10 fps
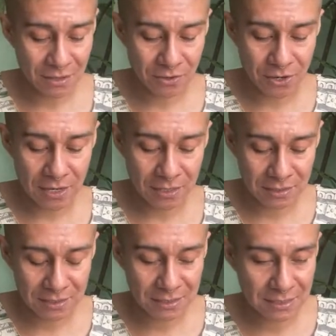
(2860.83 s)
All right,
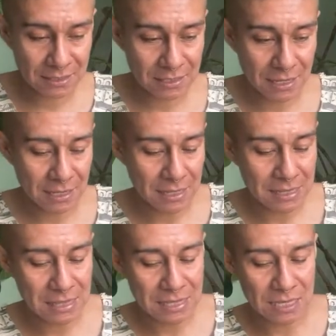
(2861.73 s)

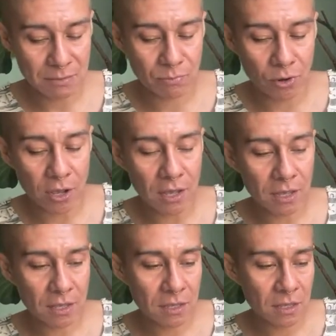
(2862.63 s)

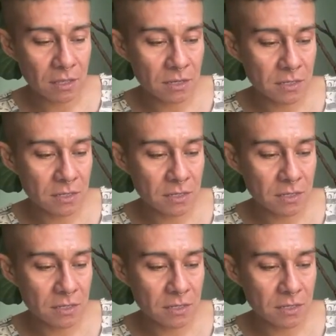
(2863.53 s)
Libra.